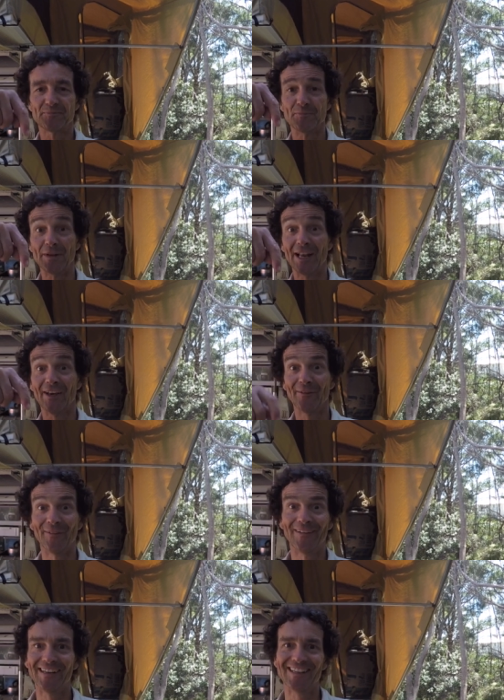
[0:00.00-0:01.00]
below
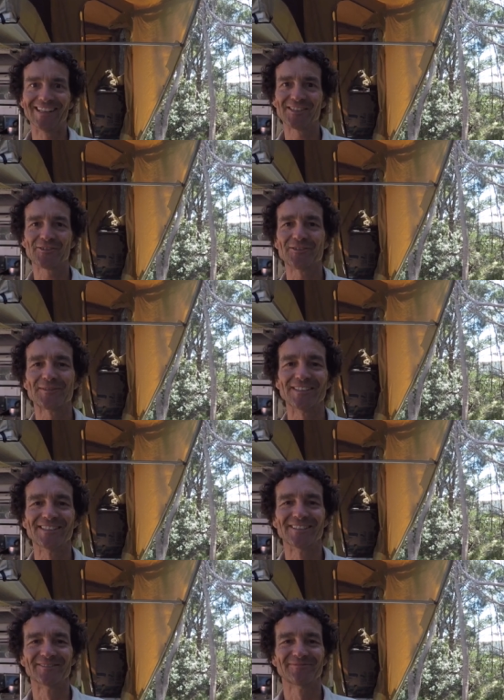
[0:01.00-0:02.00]
in the description.
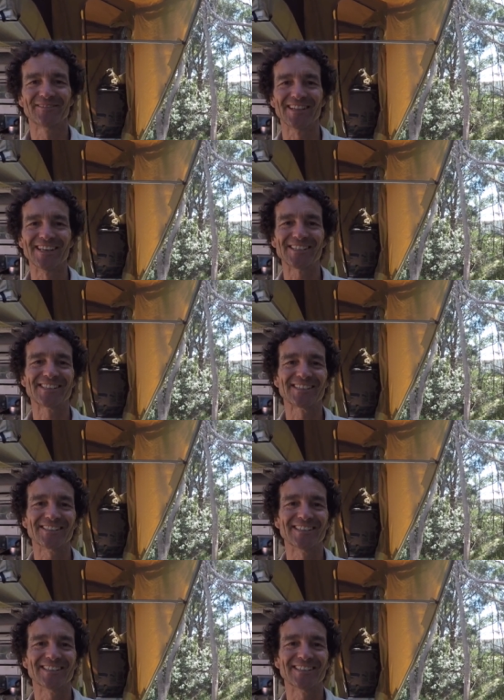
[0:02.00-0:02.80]
Thanks. See